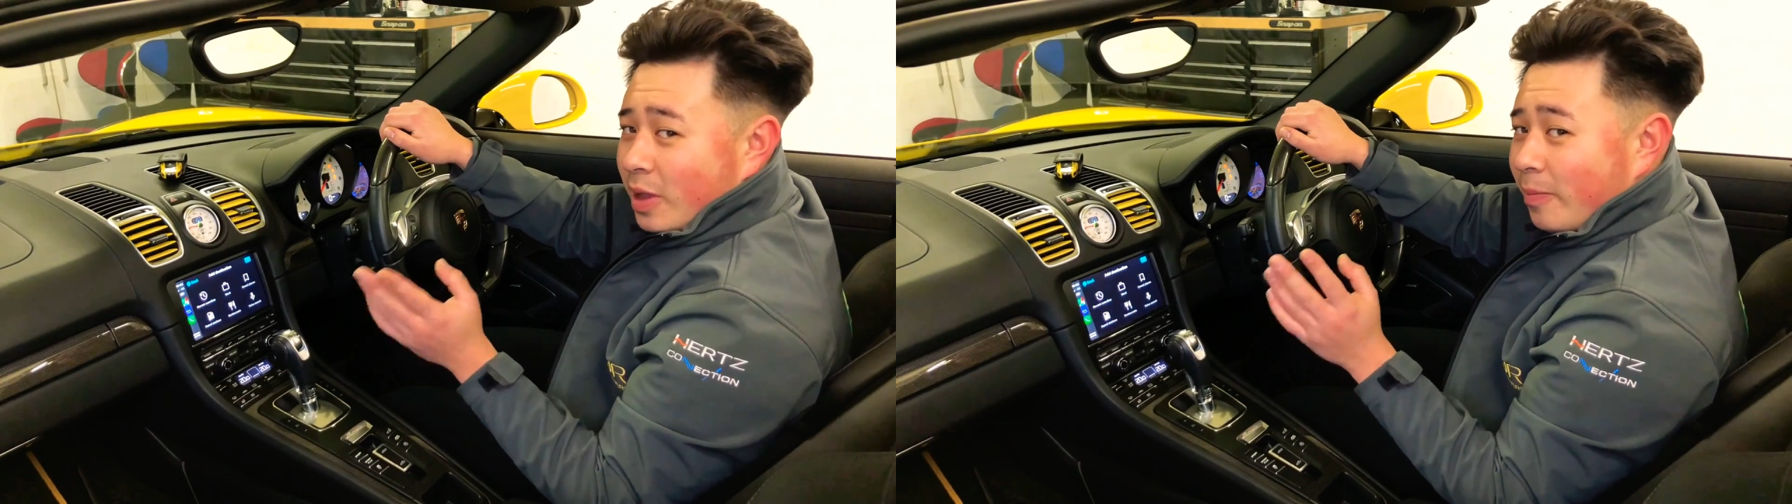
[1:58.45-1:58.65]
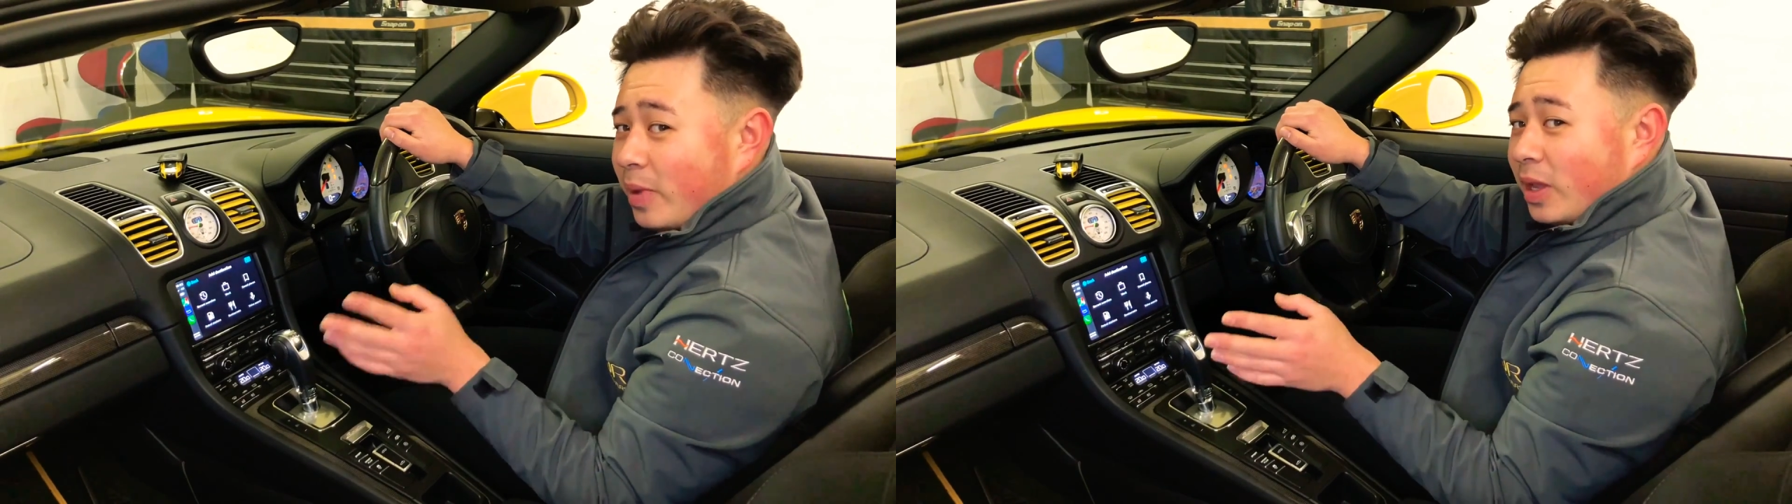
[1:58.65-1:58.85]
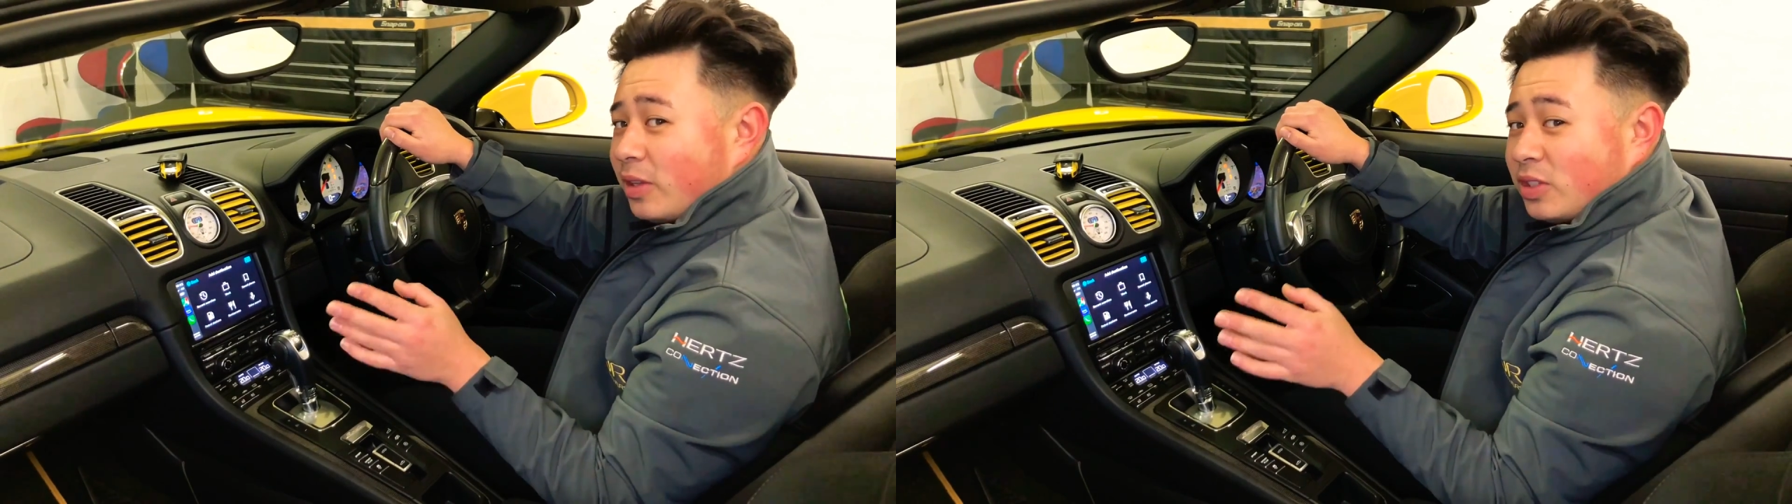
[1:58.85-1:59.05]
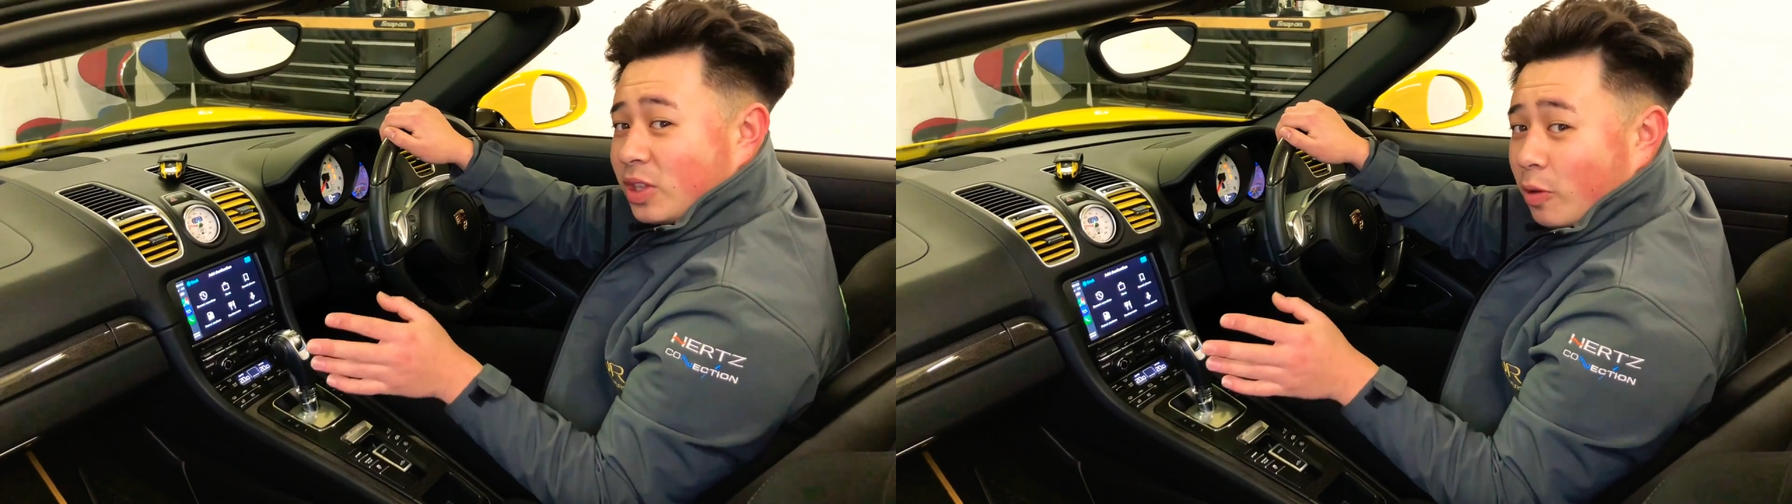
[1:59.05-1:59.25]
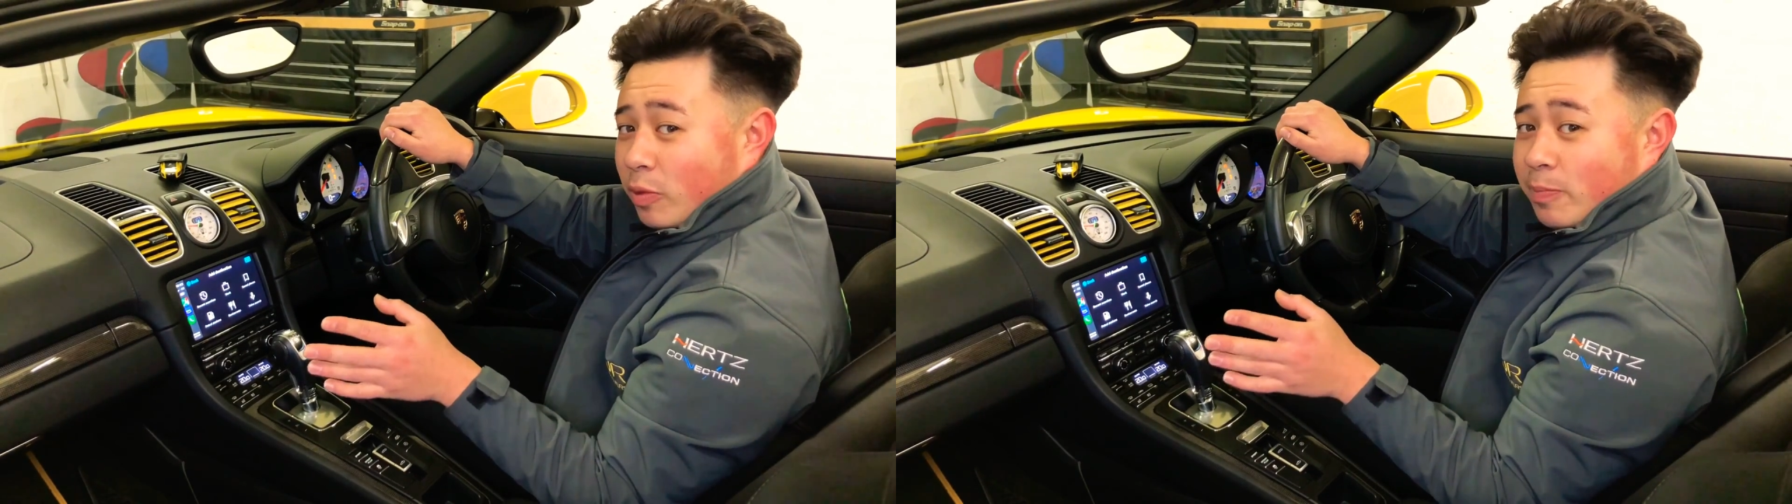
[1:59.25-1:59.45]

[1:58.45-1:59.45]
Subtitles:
being stuck with